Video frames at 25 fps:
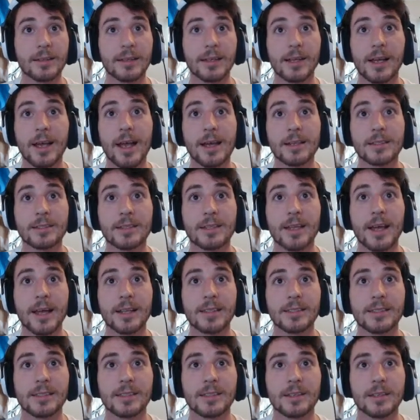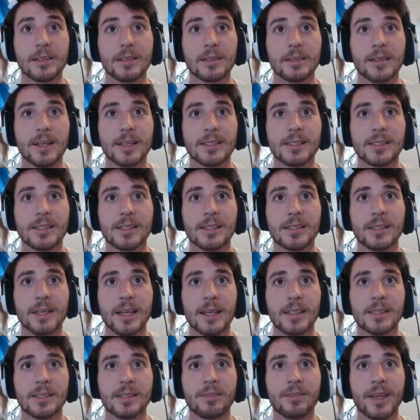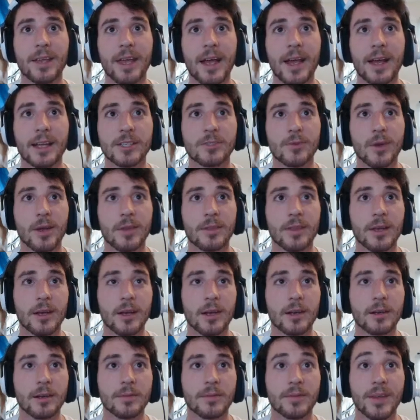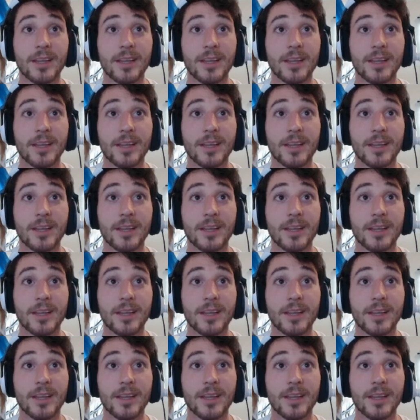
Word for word: That's the tits of the ass right there.